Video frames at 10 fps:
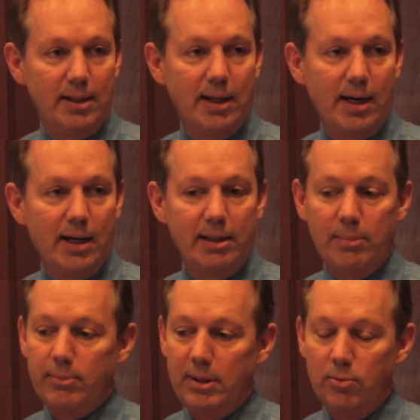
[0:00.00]
They
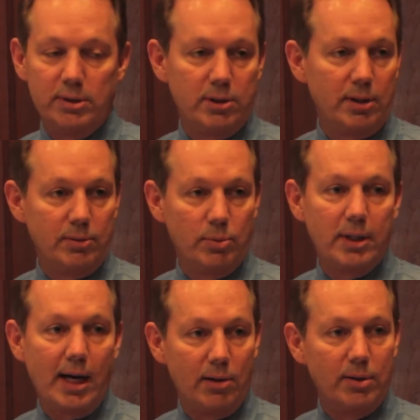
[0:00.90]
might be a
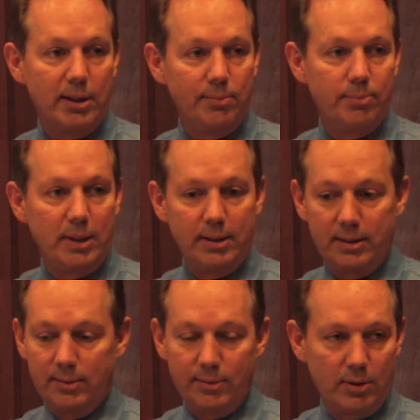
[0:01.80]
retiree but
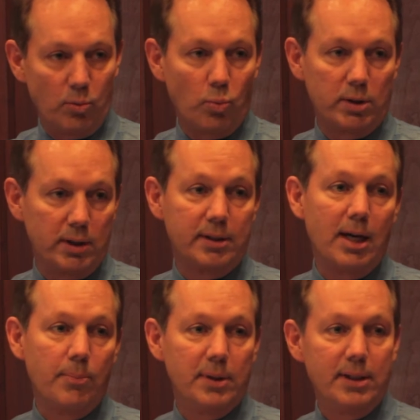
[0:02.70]
that worked at a
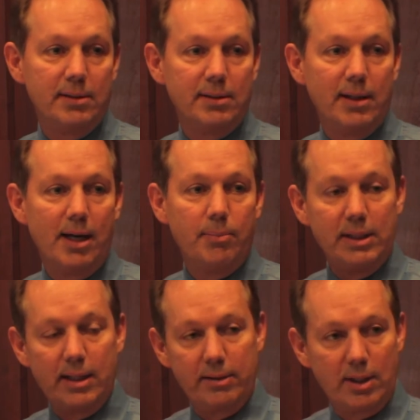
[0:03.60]
company, but
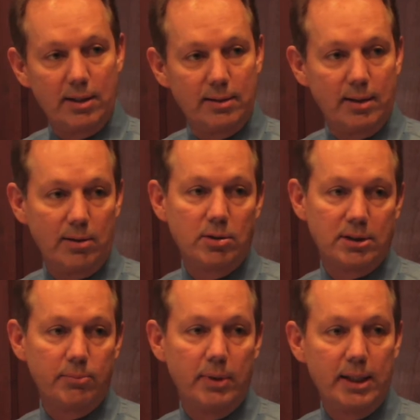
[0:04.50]
now they've got a large
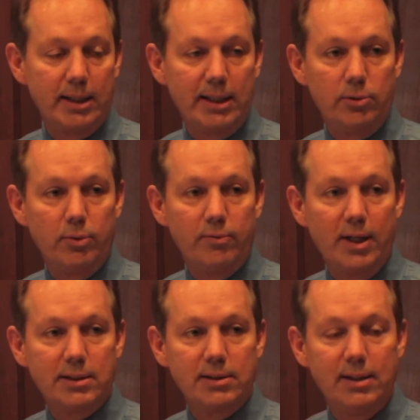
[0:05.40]
sum of money they need to
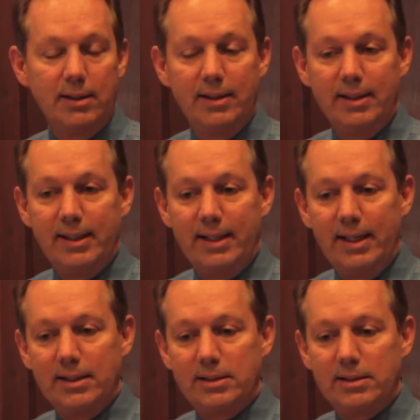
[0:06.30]
invest.
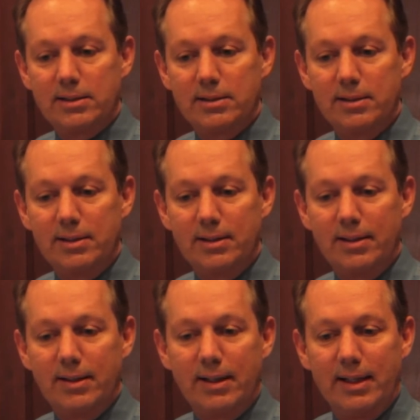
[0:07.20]
It's
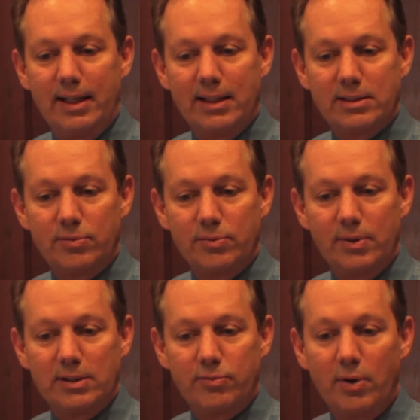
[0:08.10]

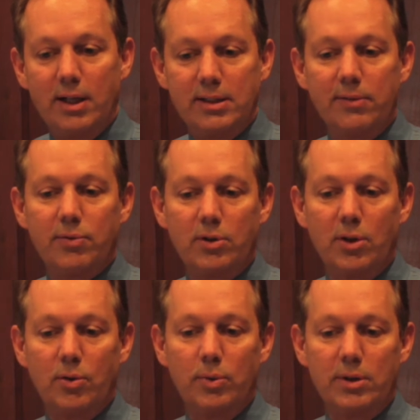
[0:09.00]
very
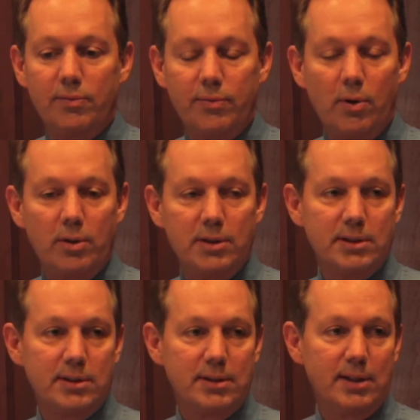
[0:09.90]
difficult when your
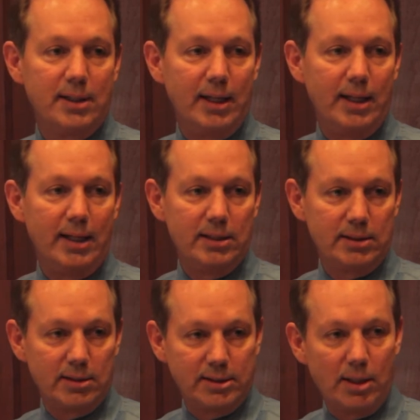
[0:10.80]
focus is
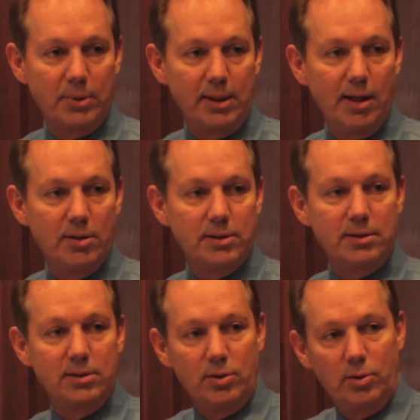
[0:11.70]
on something else
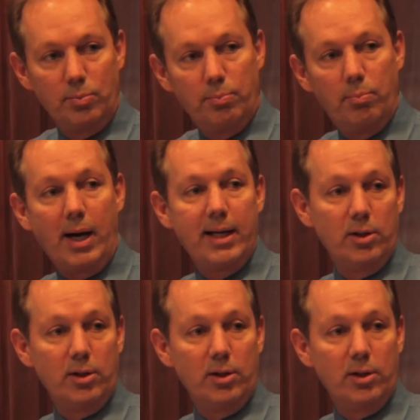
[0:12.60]
to, by the